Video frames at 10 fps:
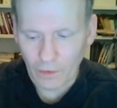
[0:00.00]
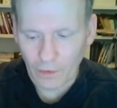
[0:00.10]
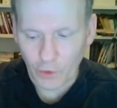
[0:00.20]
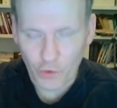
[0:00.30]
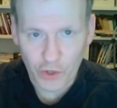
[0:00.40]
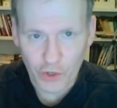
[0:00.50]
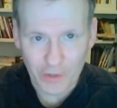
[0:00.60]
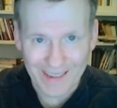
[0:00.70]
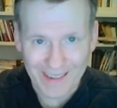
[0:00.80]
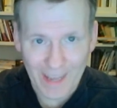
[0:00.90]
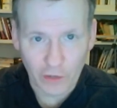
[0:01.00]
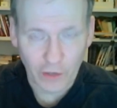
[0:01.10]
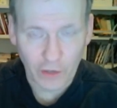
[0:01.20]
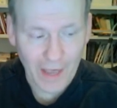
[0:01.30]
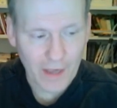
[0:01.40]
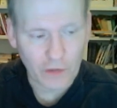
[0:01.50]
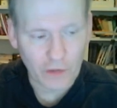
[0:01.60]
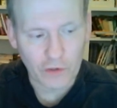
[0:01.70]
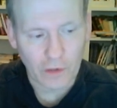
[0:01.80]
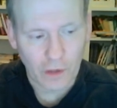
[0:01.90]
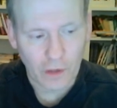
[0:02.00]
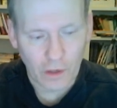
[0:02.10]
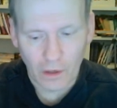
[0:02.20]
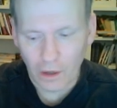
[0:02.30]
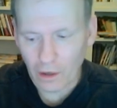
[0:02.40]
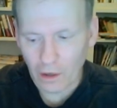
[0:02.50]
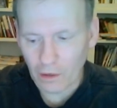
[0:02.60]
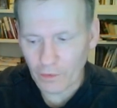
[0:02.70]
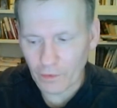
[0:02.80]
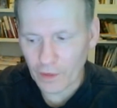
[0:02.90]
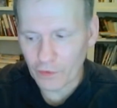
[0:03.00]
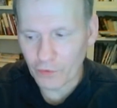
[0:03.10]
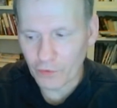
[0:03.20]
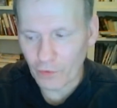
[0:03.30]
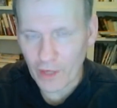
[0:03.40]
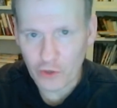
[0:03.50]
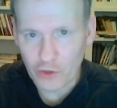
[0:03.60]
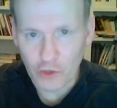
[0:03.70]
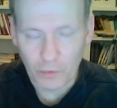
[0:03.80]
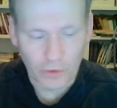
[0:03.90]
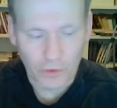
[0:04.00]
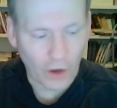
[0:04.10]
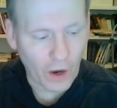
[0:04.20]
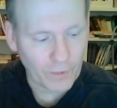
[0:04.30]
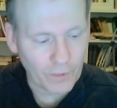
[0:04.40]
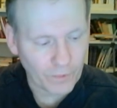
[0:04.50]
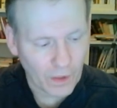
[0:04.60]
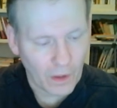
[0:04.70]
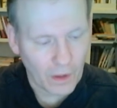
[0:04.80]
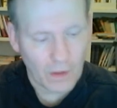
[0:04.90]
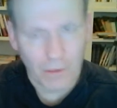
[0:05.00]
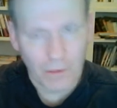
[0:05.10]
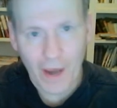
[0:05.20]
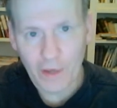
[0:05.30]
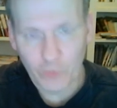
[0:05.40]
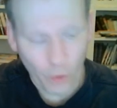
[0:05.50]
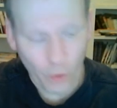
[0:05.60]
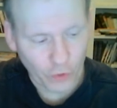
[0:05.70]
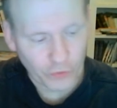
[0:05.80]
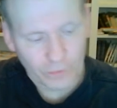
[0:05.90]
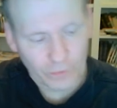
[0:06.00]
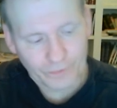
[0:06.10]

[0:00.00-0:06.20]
the Christian can gauge uh, his uh, relationship with God by his works,